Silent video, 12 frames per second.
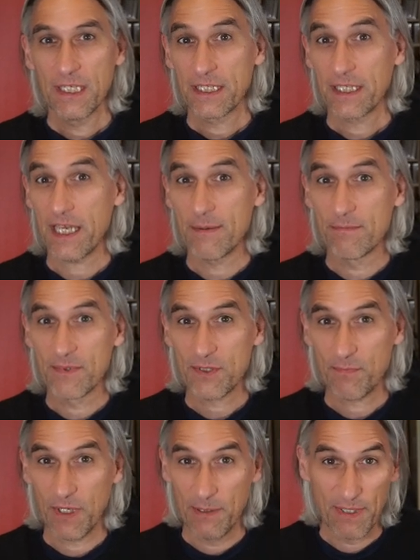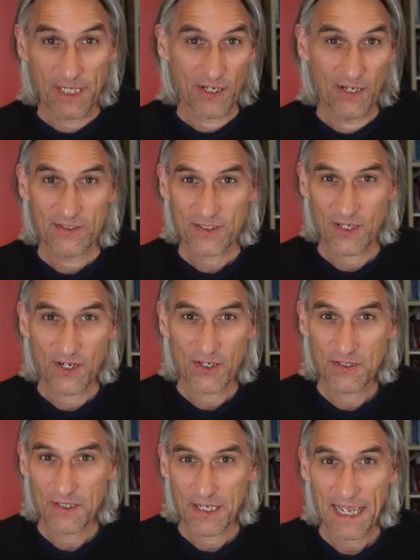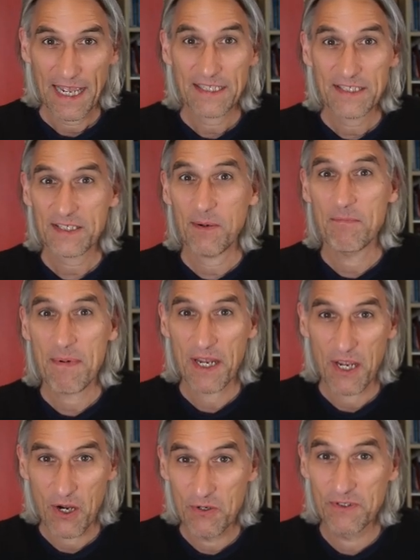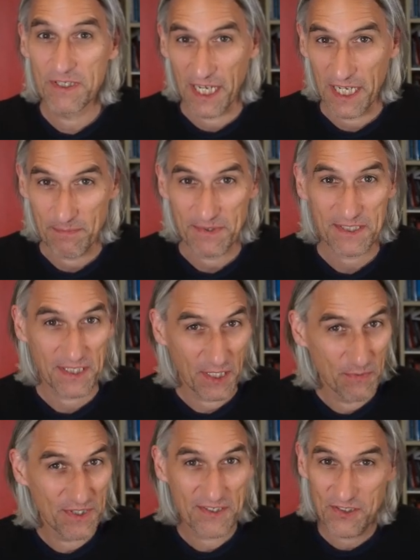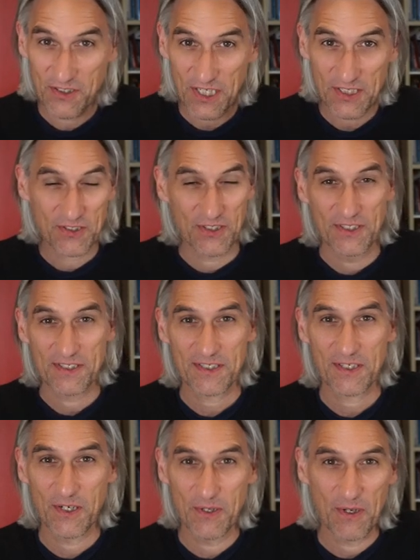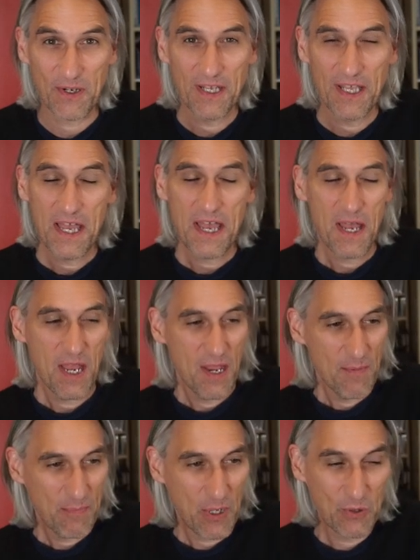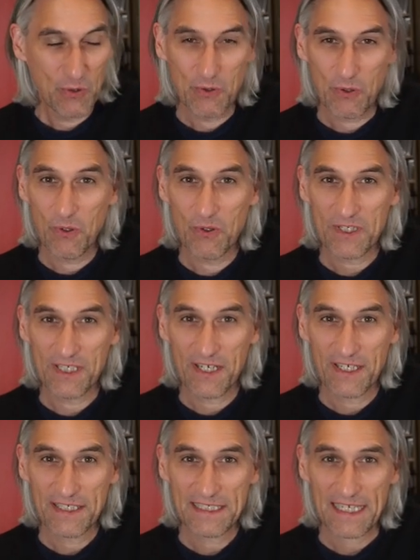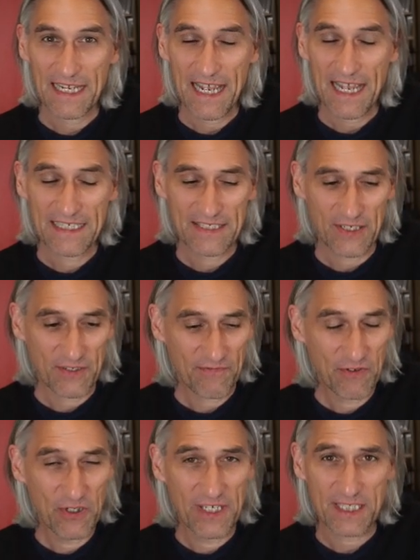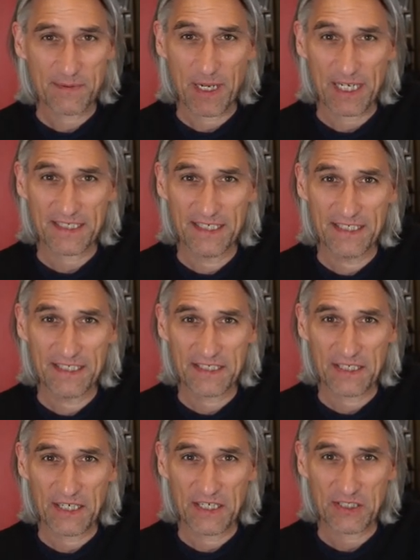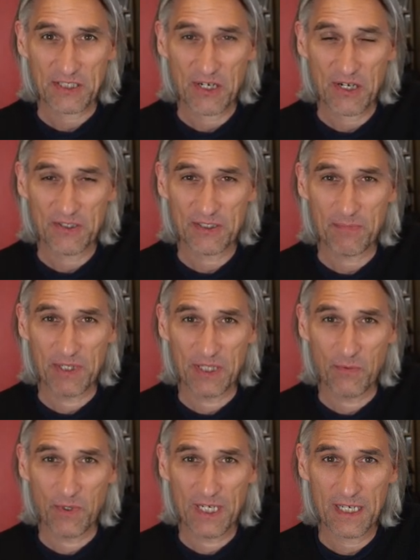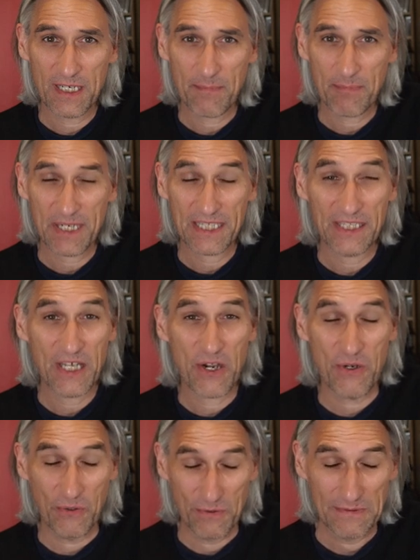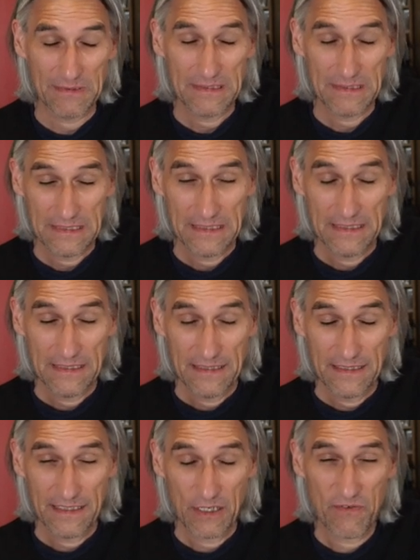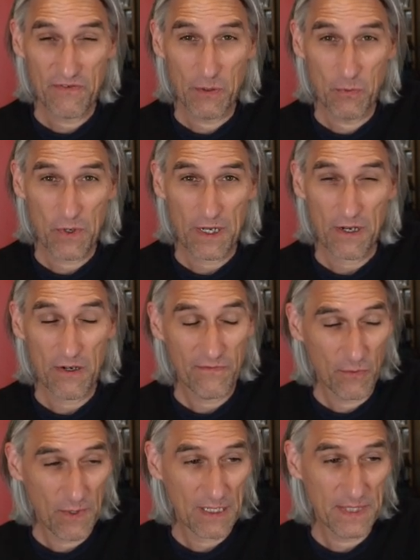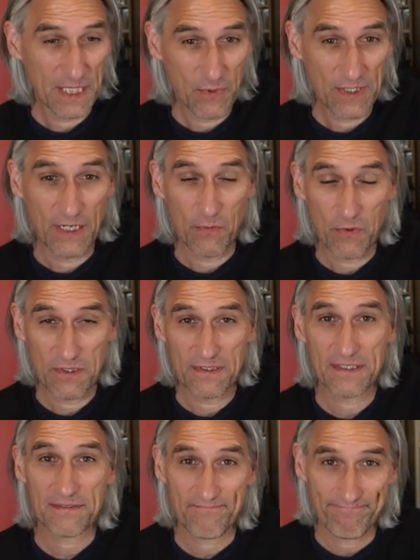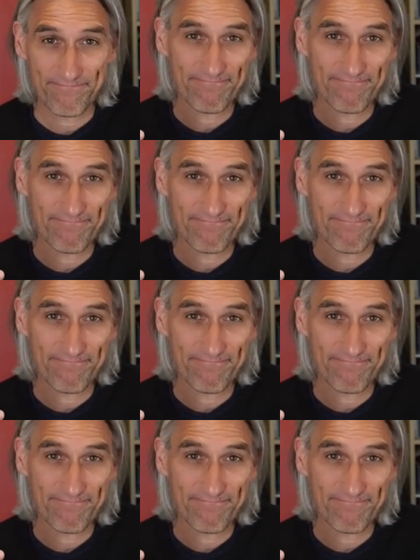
games by Mikhail Tal, and some of my own games, They with suggestions. So poll organised and I fully expected uh, Tal to be the winner, but no. The overwhelming winner was